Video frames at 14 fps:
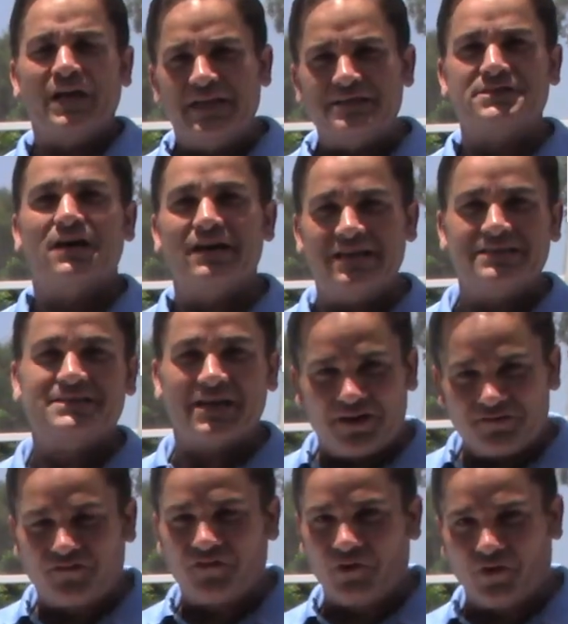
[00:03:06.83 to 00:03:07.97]
in sunny
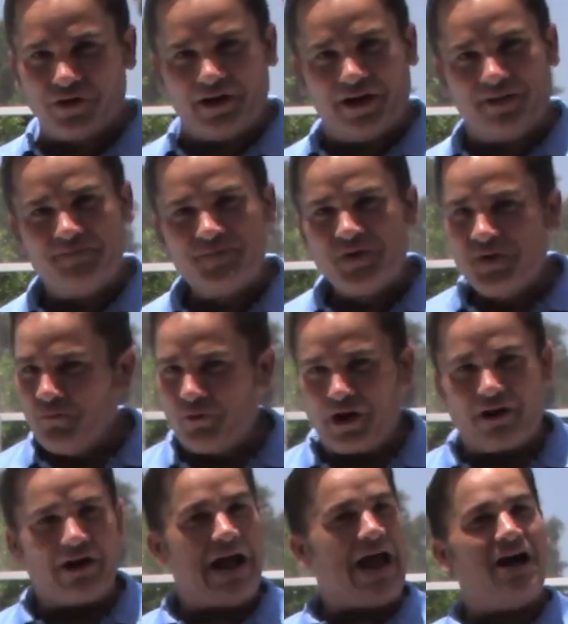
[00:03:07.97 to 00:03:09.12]
South Florida,
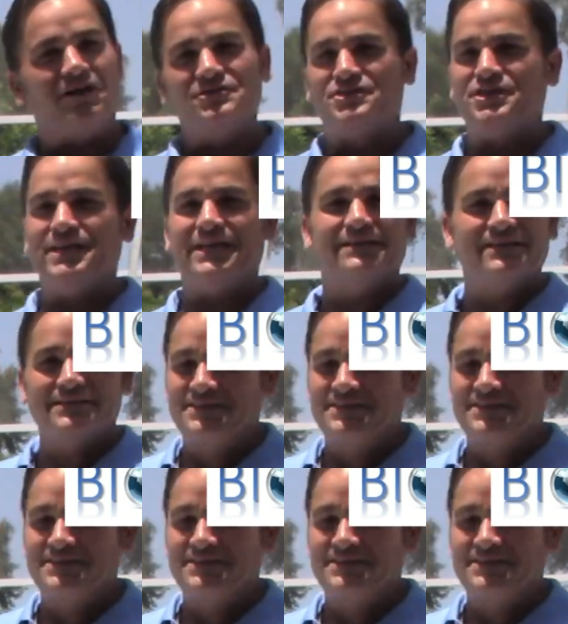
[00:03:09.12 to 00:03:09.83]
where algae in the